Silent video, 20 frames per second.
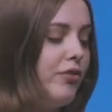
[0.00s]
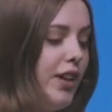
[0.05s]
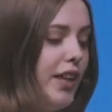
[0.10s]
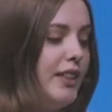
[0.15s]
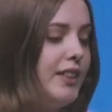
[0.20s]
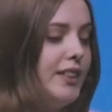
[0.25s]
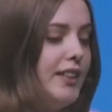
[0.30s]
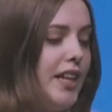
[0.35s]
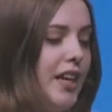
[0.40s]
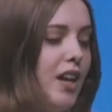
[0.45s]

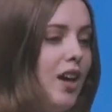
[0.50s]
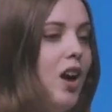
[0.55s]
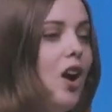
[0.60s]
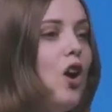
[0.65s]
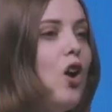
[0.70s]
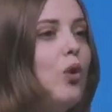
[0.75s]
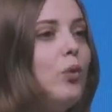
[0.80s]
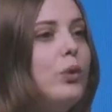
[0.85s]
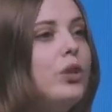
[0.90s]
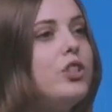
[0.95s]
facing,
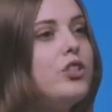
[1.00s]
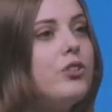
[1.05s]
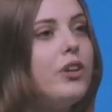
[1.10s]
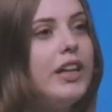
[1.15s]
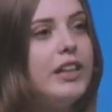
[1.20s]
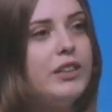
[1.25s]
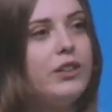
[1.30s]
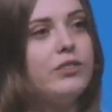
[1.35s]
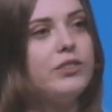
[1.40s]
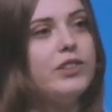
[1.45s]
what
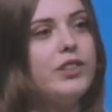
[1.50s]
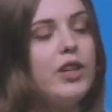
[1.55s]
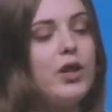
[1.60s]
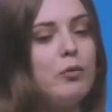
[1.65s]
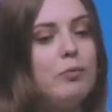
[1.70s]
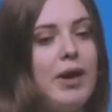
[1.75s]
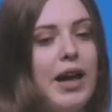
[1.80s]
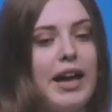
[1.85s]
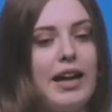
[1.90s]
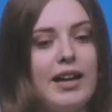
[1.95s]
trade-offs
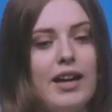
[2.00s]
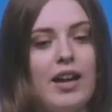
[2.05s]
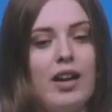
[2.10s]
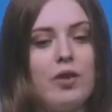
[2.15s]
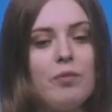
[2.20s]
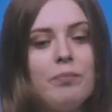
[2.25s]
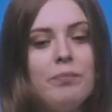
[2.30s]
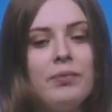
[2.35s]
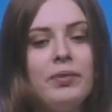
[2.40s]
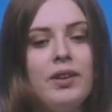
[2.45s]
they're making,